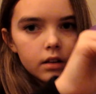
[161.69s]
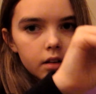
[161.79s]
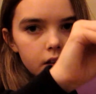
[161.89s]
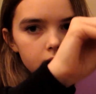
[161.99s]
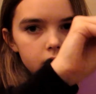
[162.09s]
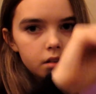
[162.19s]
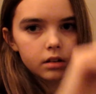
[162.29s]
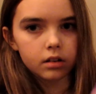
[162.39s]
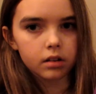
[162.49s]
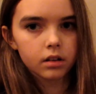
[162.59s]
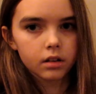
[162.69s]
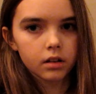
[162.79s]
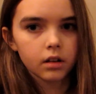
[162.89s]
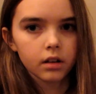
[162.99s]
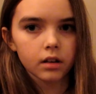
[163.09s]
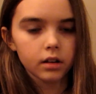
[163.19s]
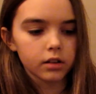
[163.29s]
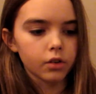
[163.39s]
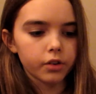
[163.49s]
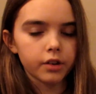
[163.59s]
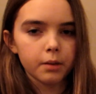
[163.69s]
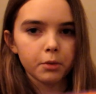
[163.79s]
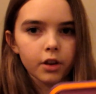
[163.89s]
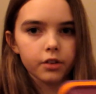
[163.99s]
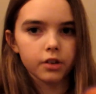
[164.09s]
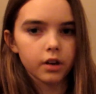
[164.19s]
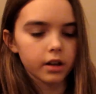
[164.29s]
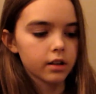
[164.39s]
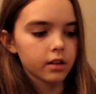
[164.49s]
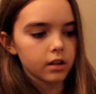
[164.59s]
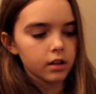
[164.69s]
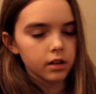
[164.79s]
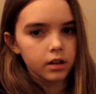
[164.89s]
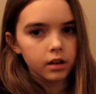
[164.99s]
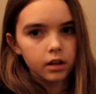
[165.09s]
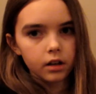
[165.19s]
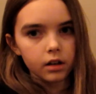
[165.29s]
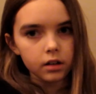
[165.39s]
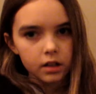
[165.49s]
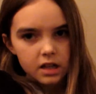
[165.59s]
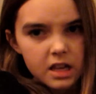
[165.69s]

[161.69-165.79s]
This has got the same on the other side, and then in here